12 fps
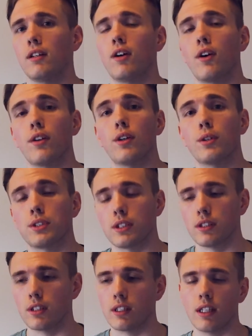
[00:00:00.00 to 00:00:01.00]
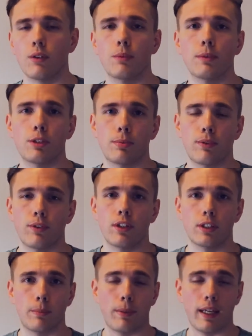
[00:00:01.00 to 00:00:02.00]
all those. They would much
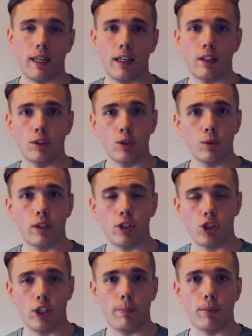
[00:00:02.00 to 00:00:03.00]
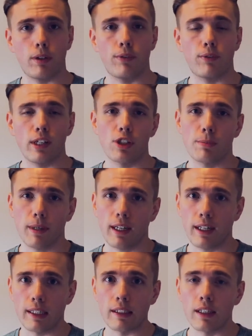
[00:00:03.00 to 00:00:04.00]
prefer to pay a newer, cheaper, fresh
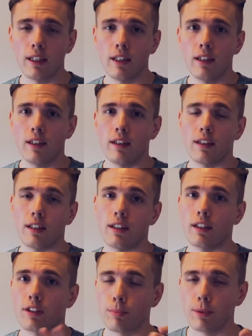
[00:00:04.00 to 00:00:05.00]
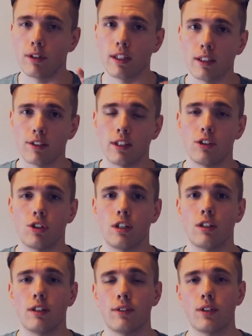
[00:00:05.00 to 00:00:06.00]
mind than an experienced
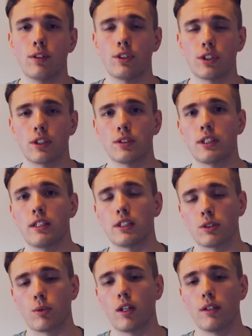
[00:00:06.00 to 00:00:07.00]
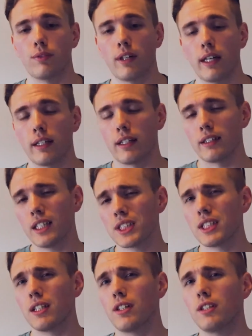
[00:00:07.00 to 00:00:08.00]
engineer even though your skill set doesn't qualify. And
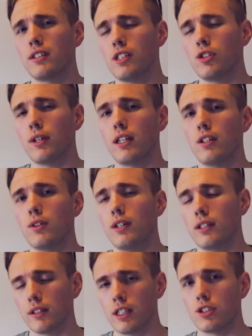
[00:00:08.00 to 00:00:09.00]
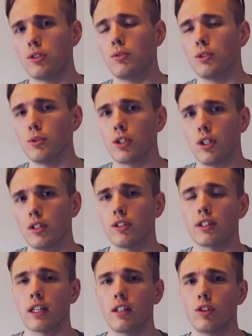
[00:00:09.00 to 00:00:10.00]
yes, they could teach you how to do it, and yes, you, you could
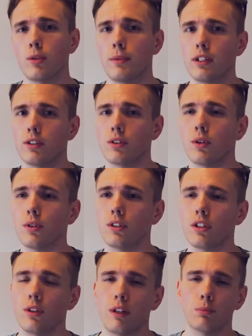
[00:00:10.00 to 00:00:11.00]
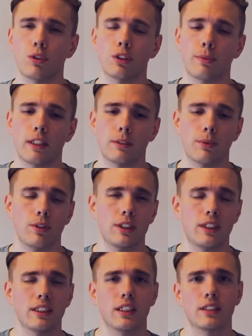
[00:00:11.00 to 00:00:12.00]
learn how to do it, but you're older, you have more
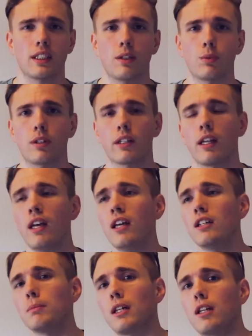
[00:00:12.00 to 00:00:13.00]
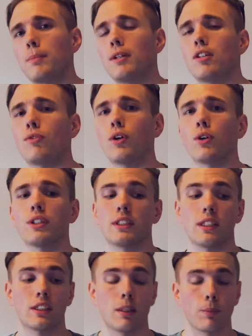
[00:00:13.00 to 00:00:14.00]
responsibilities, things outside work, you might not be as
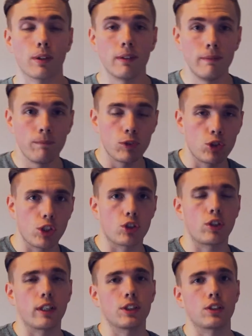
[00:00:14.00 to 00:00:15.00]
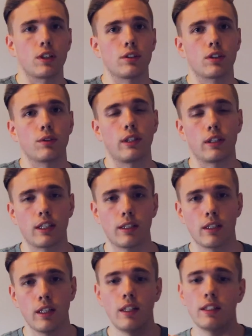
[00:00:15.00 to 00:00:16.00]
focused as someone just trying to start their career and
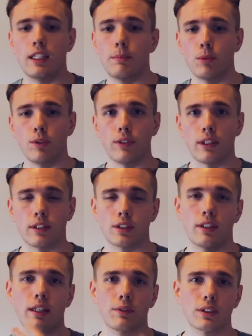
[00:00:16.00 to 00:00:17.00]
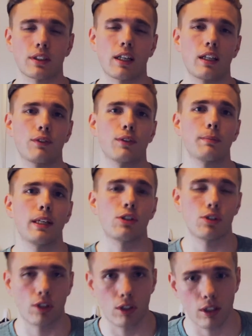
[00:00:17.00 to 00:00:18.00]
get, get moving. So that was kind of a
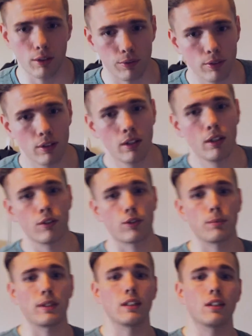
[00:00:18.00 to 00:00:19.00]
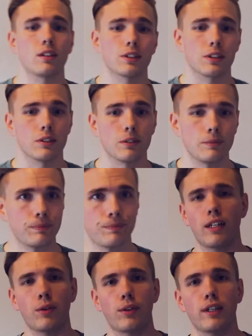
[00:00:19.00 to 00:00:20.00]
major turnoff for me also.
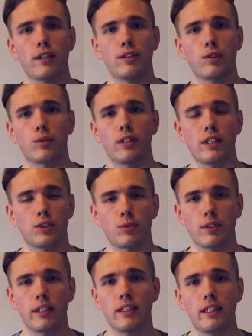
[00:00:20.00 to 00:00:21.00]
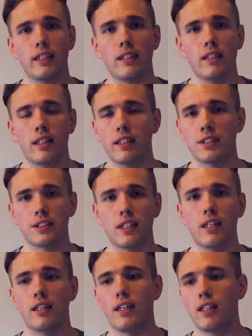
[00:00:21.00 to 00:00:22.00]
I don't think a degree is really needed in this
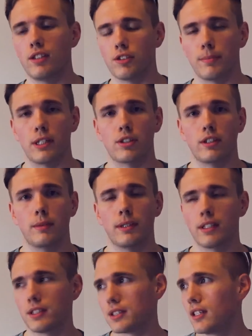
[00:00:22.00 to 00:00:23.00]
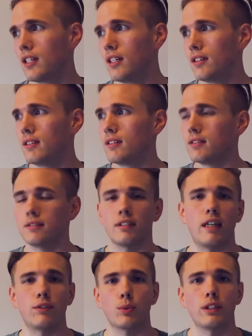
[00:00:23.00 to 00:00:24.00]
day and age, especially because
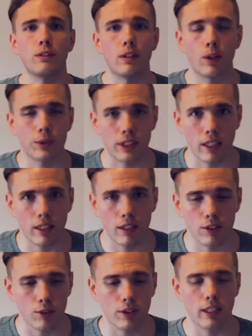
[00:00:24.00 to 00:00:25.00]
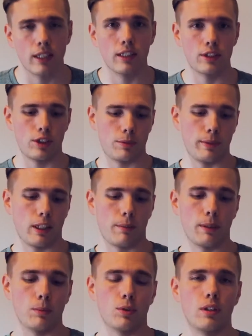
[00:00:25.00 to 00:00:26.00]
everyone you know is getting a degree and it's just
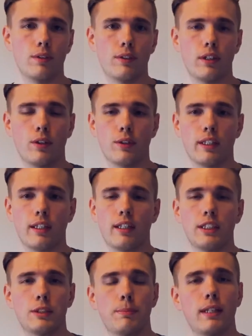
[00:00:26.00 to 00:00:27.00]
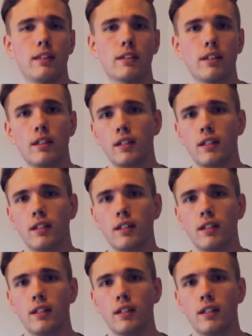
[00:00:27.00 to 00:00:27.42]
becoming more of a, okay, I spent